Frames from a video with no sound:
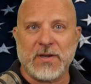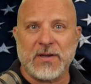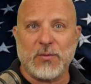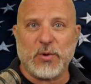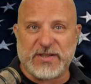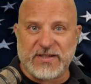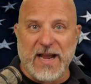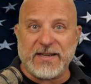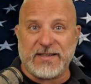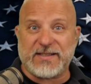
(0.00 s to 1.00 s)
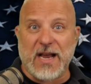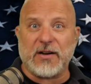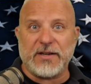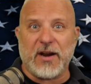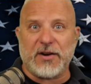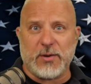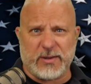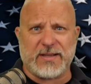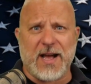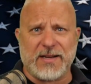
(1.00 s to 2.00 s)
was stand in solidarity with
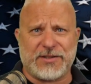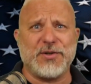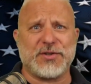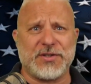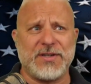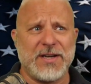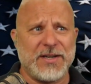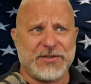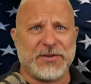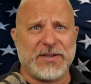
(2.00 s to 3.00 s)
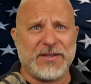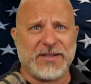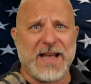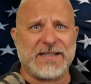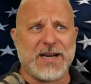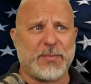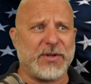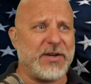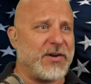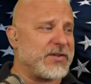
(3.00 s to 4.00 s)
the Constitution during the last couple of
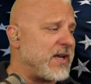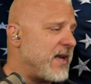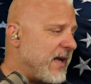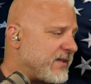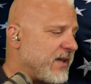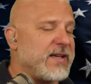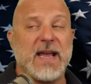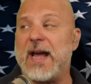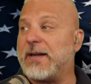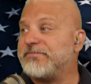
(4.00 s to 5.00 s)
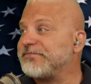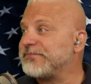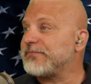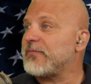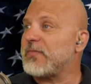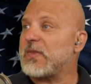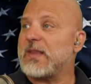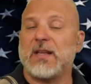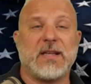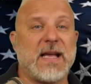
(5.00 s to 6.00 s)
years and said, yeah,
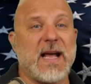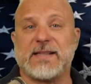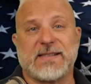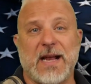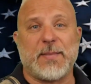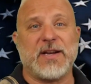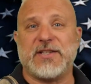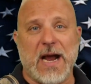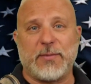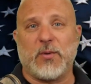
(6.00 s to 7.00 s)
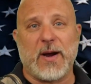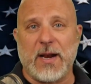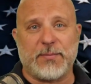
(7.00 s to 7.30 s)
it's not my job to wind up